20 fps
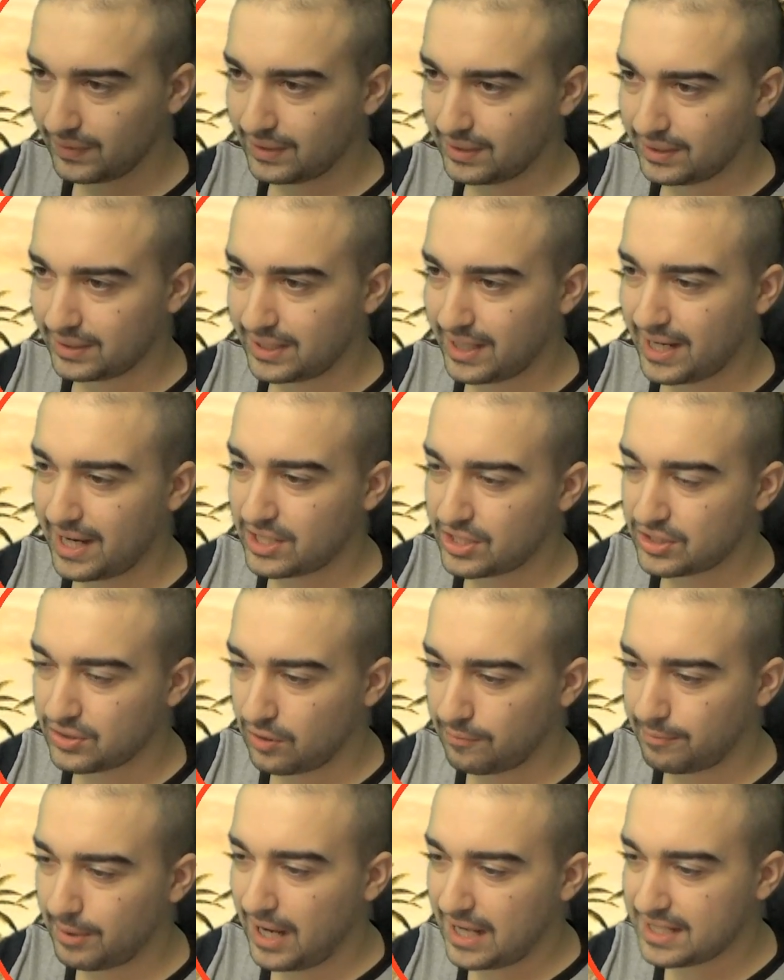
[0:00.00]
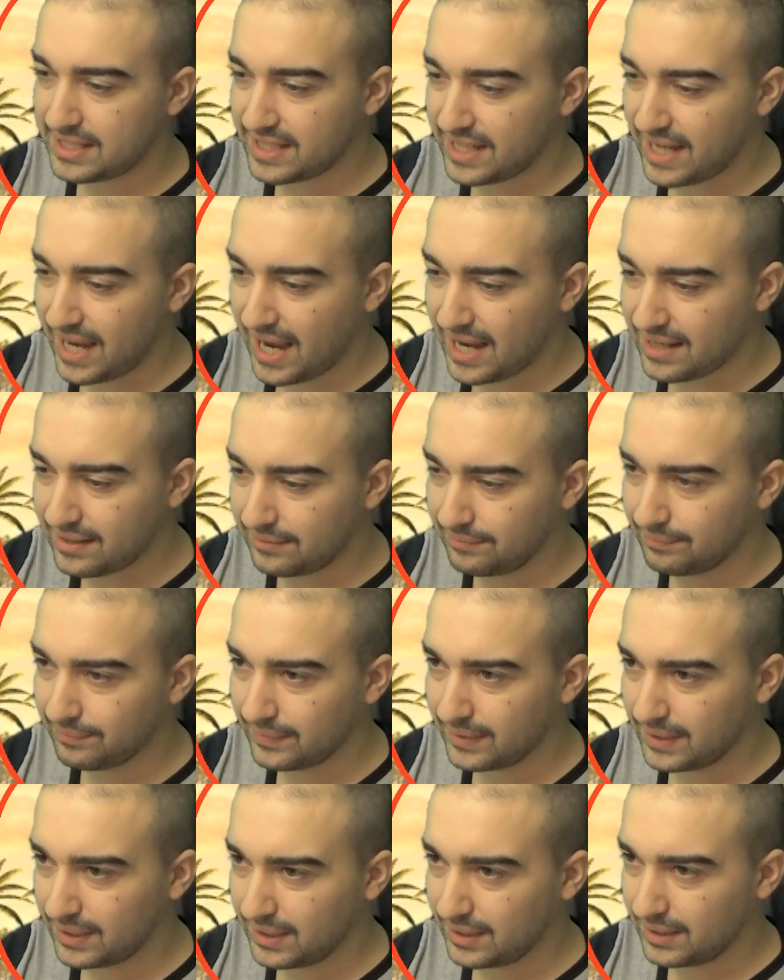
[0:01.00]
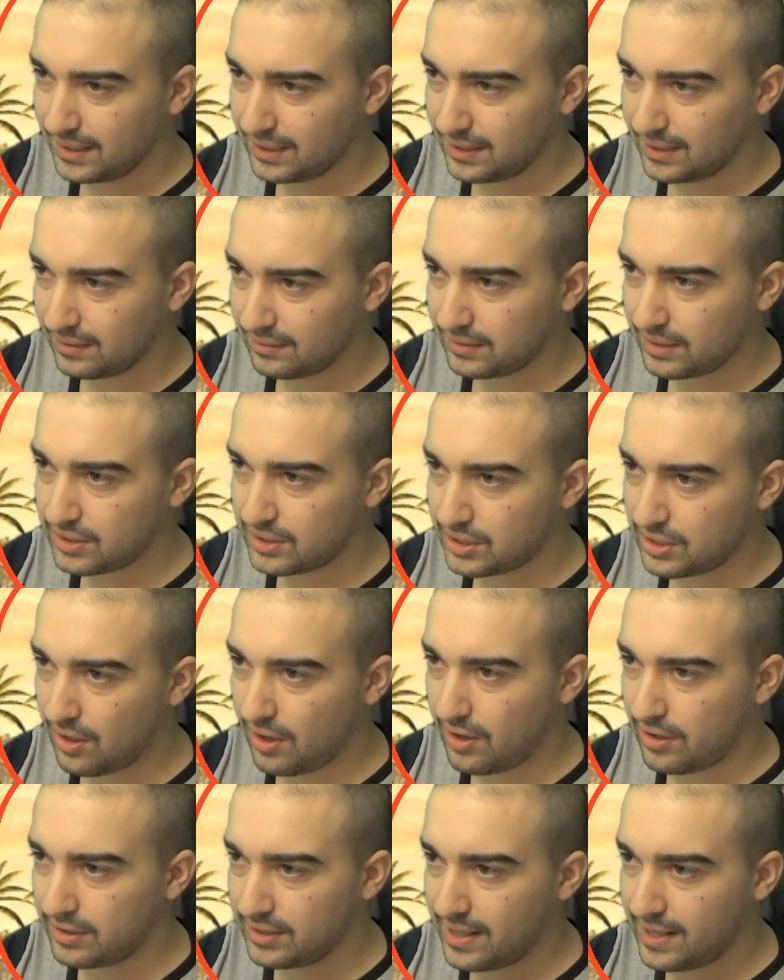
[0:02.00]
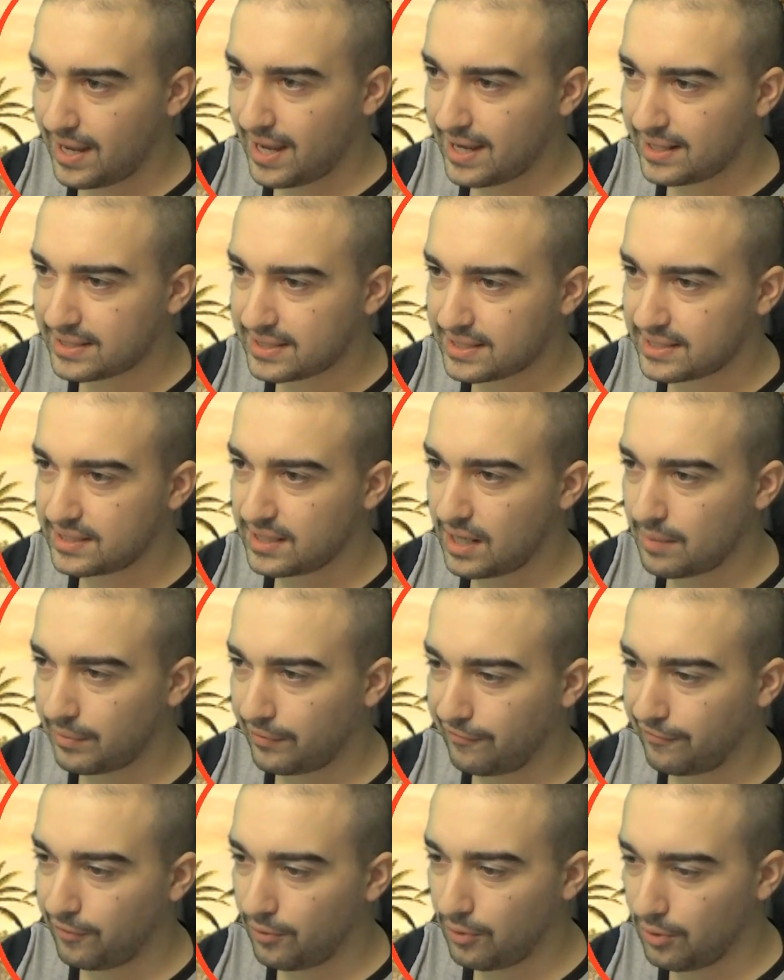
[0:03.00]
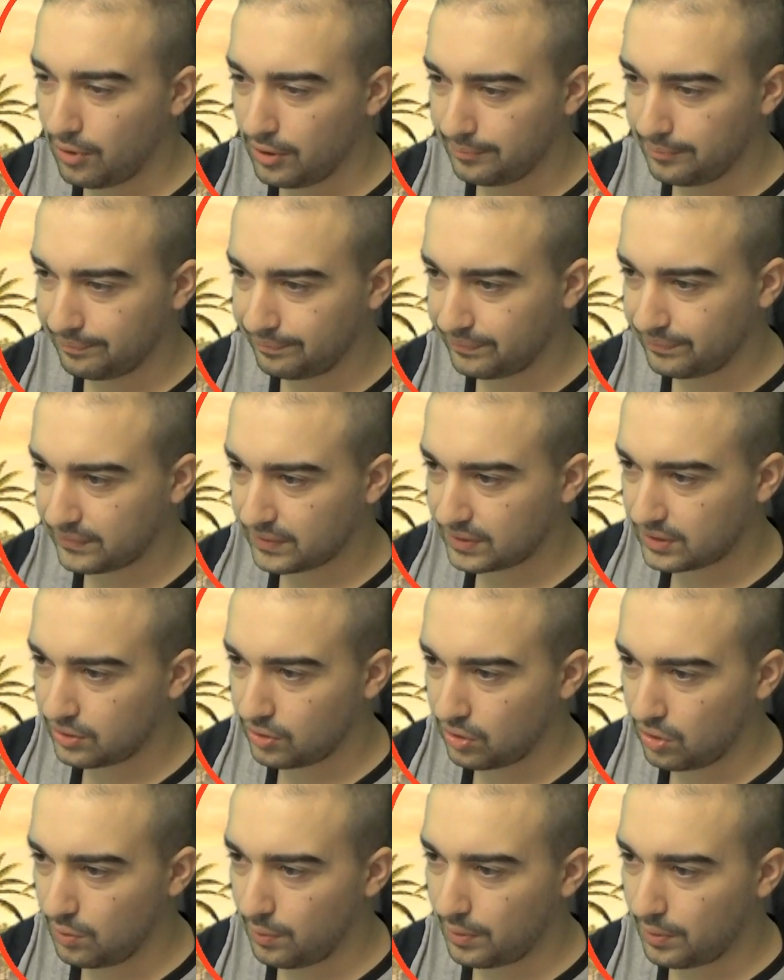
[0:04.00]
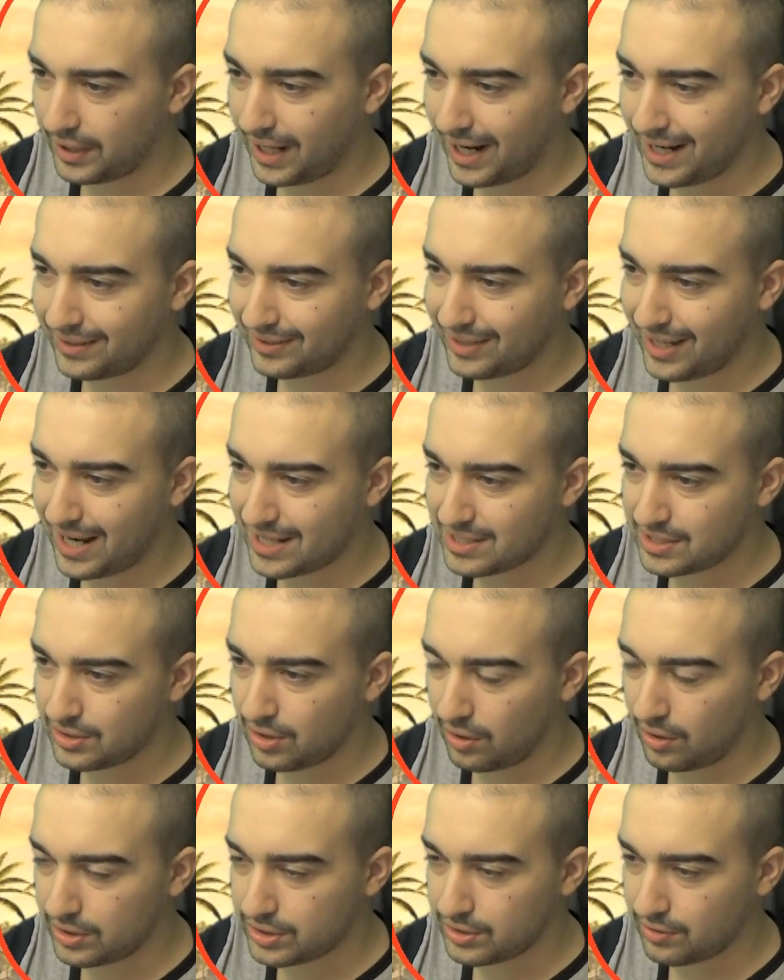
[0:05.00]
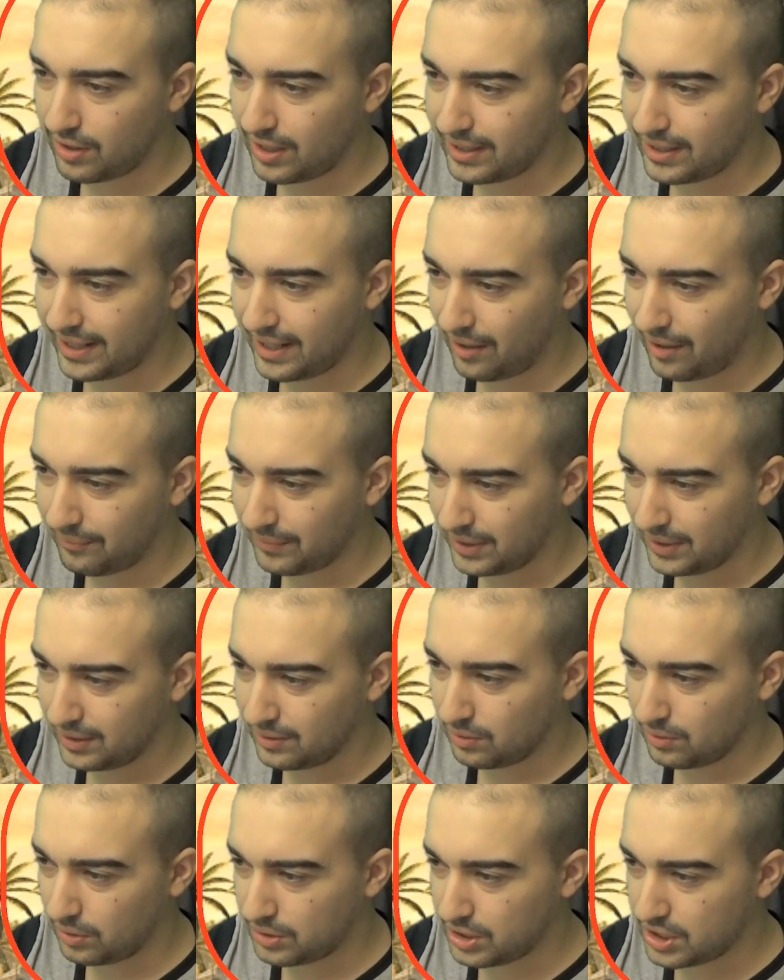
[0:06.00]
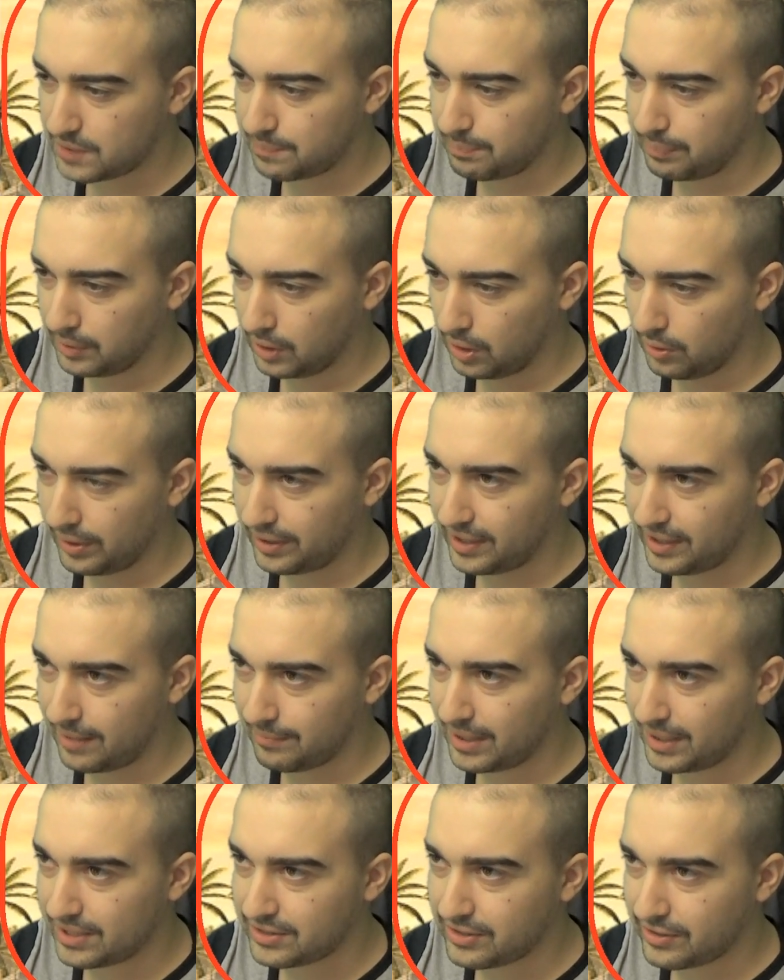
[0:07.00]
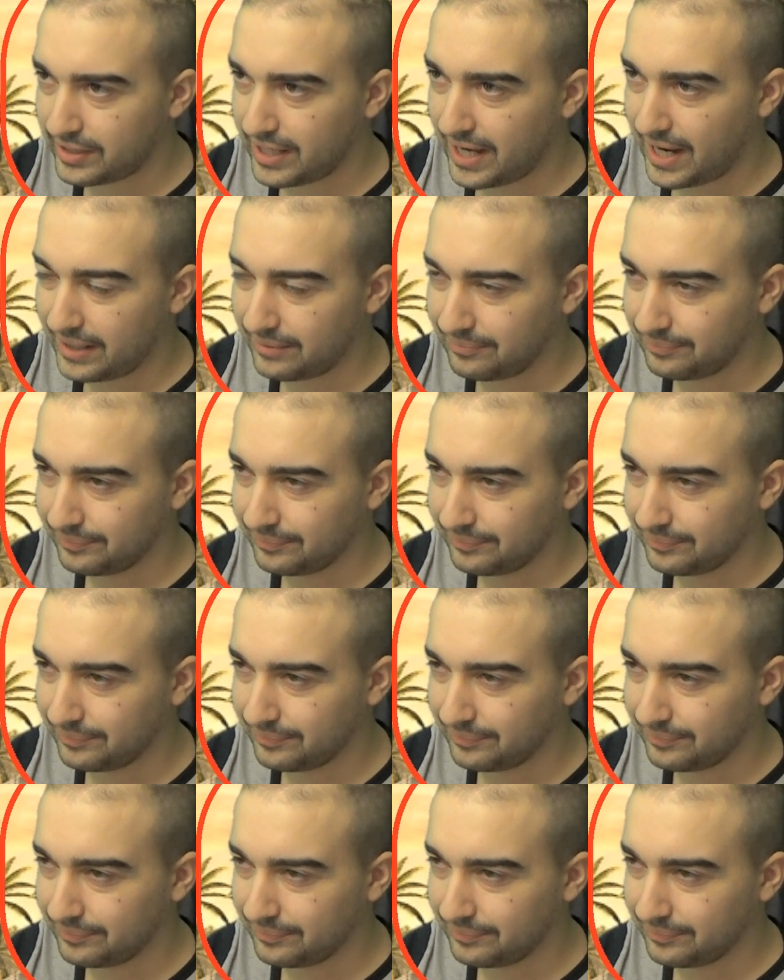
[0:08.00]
Okay, just gone past the ad. Let's go. Next, number four. Cool, we're on $8,000 right now. Or just blew it then, but that's okay.